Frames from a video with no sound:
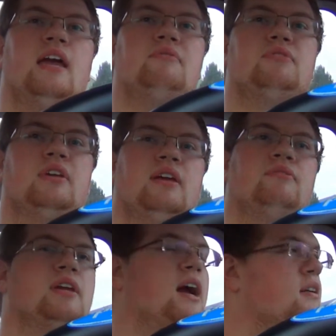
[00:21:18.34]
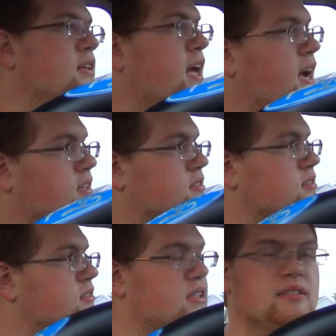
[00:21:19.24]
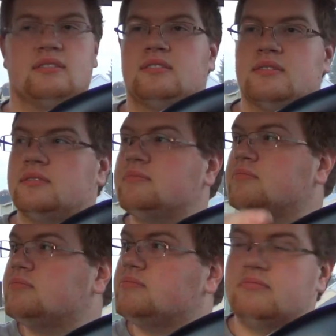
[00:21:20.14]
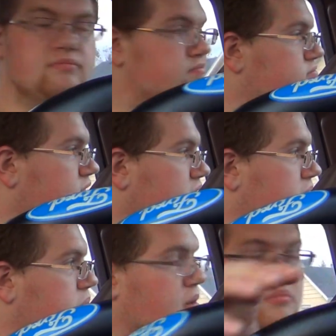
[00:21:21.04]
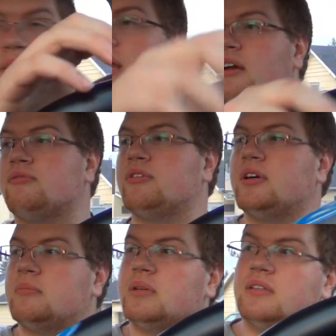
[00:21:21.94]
if you count the axles, it's probably not a foot.